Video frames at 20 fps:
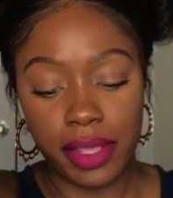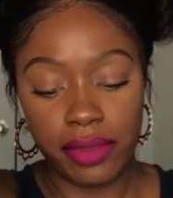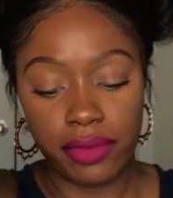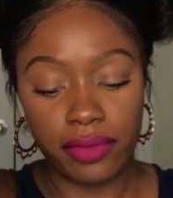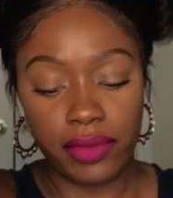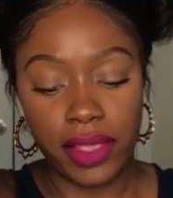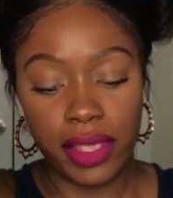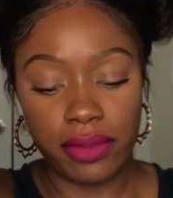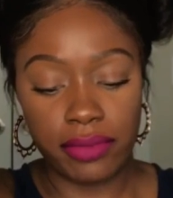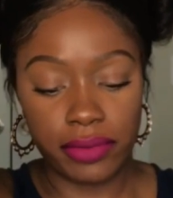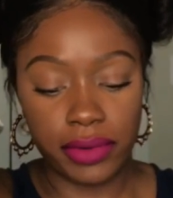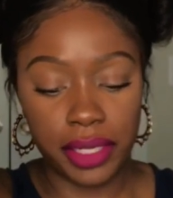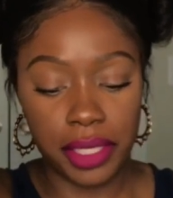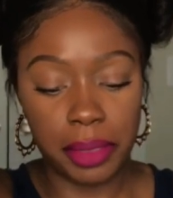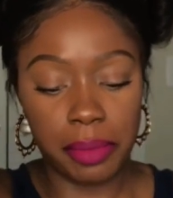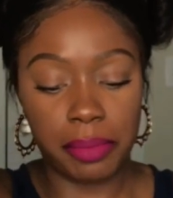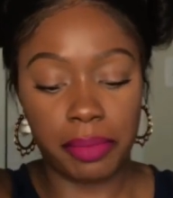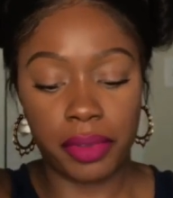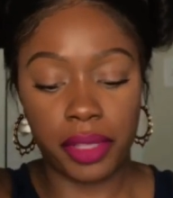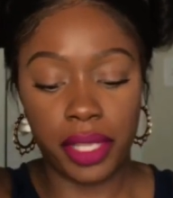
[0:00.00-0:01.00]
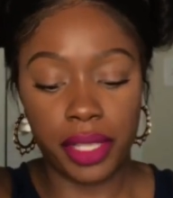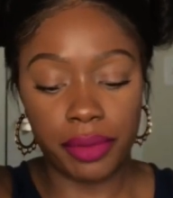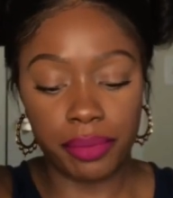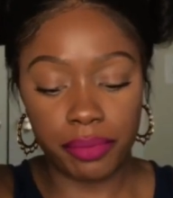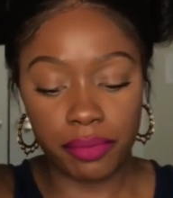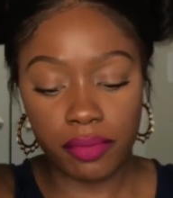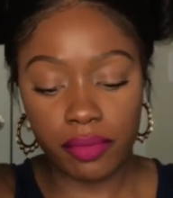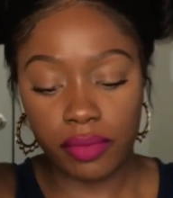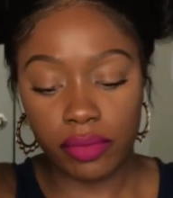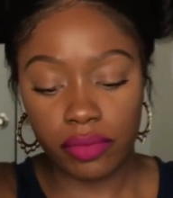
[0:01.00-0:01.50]
my favorite, but
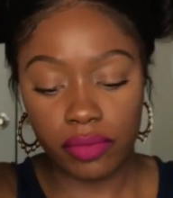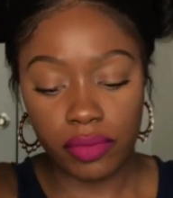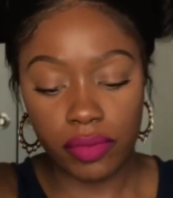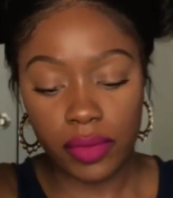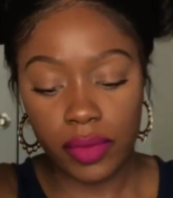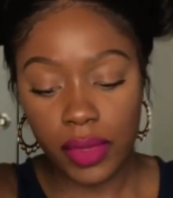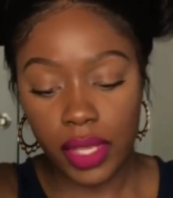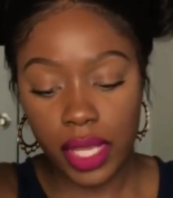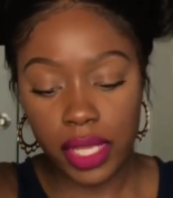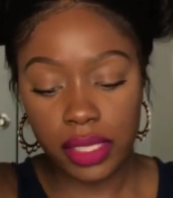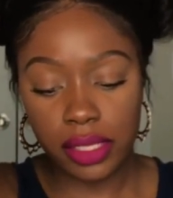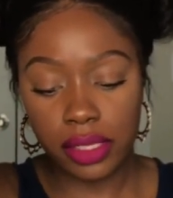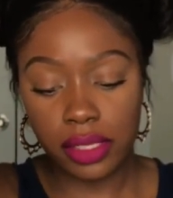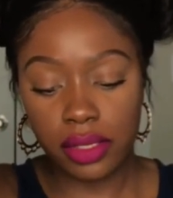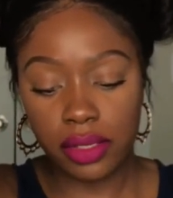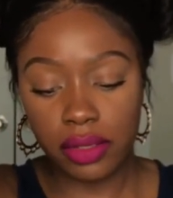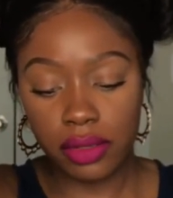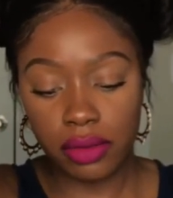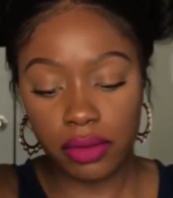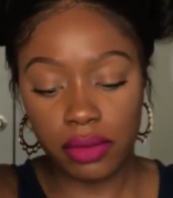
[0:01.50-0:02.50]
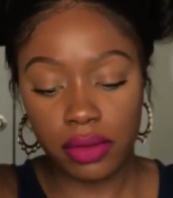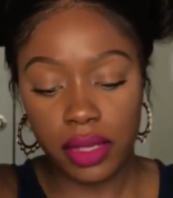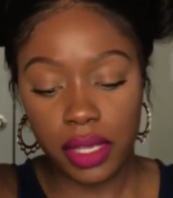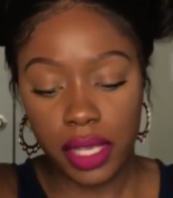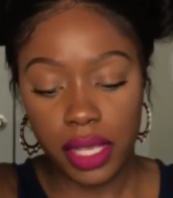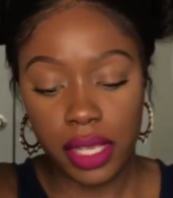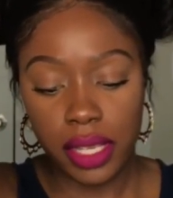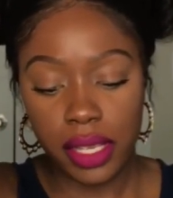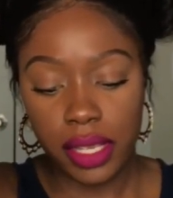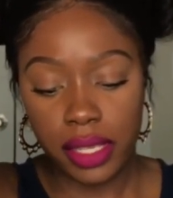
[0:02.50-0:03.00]
it still,
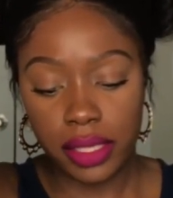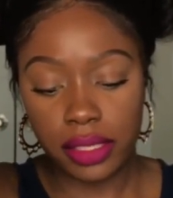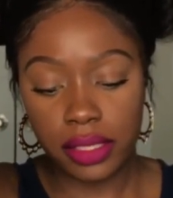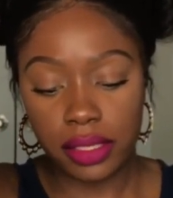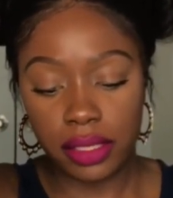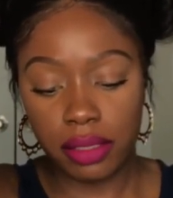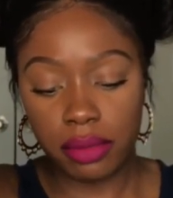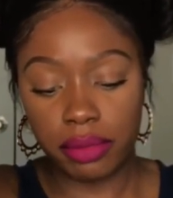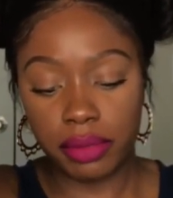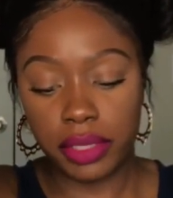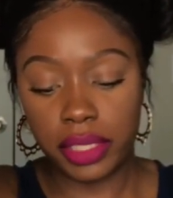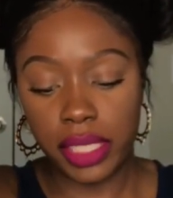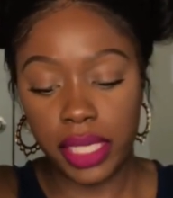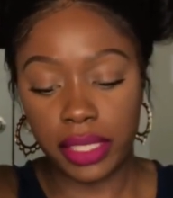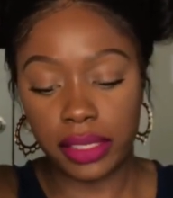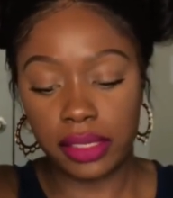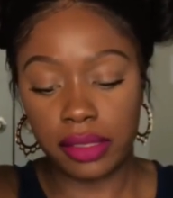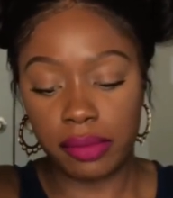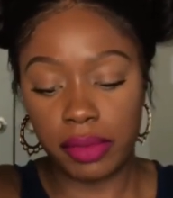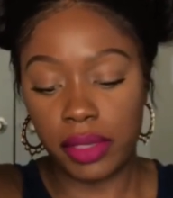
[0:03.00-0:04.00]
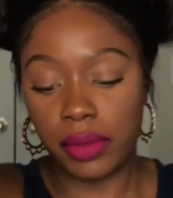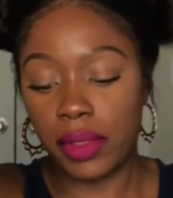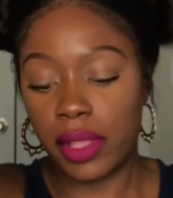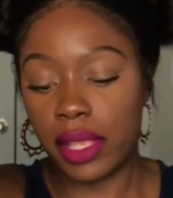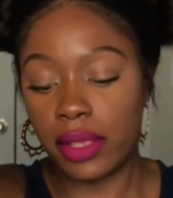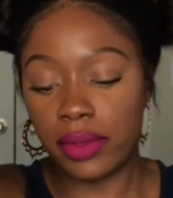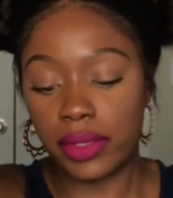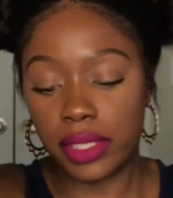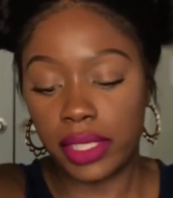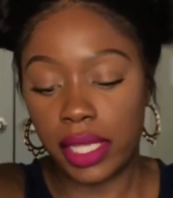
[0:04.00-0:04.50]
it still protected me
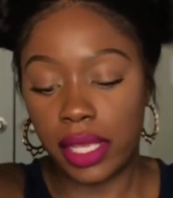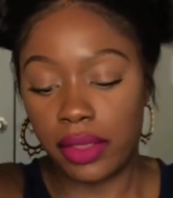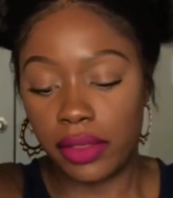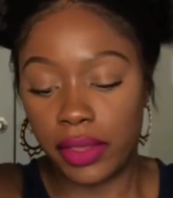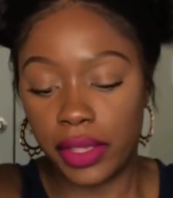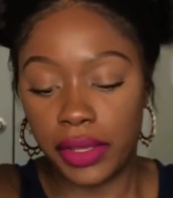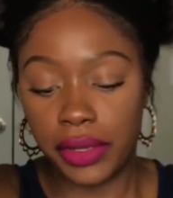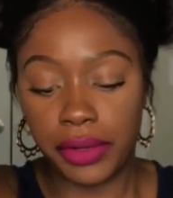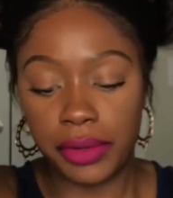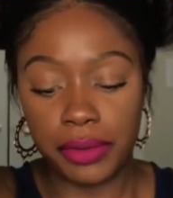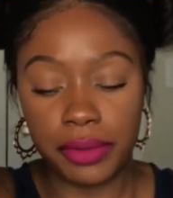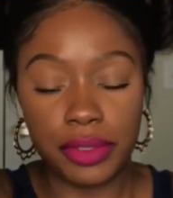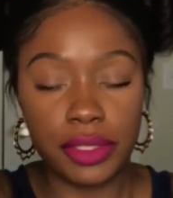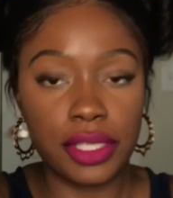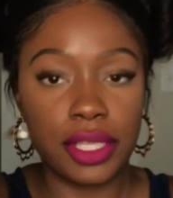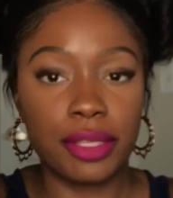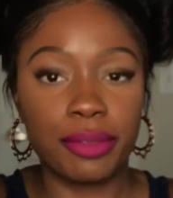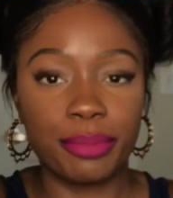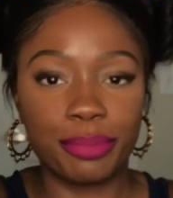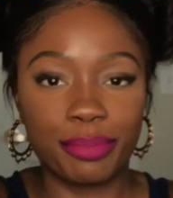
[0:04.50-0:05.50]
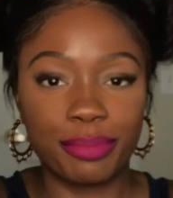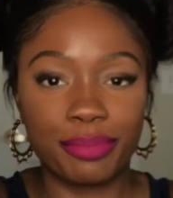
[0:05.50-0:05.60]
while I was down there, so.